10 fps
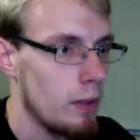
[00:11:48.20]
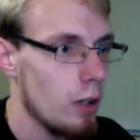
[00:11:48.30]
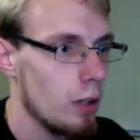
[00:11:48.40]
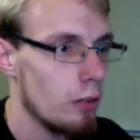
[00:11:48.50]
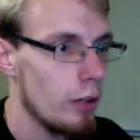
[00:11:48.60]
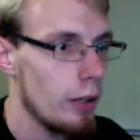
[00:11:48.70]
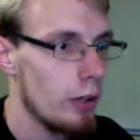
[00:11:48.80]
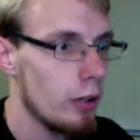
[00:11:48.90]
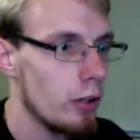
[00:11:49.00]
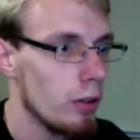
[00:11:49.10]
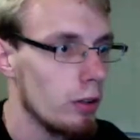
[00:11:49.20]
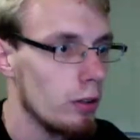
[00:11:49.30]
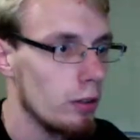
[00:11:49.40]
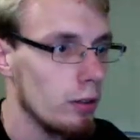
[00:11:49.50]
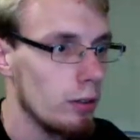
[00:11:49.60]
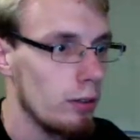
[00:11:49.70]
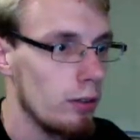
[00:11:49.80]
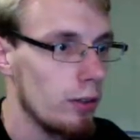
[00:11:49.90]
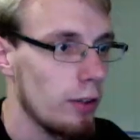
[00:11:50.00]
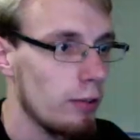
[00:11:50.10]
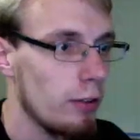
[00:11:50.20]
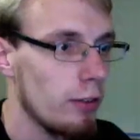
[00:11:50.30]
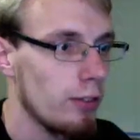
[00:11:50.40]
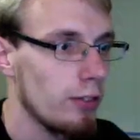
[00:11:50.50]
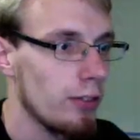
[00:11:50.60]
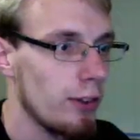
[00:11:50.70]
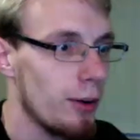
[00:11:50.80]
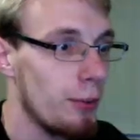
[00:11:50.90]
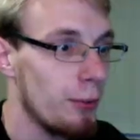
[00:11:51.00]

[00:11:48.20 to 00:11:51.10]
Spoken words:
are rendered just like vertices are.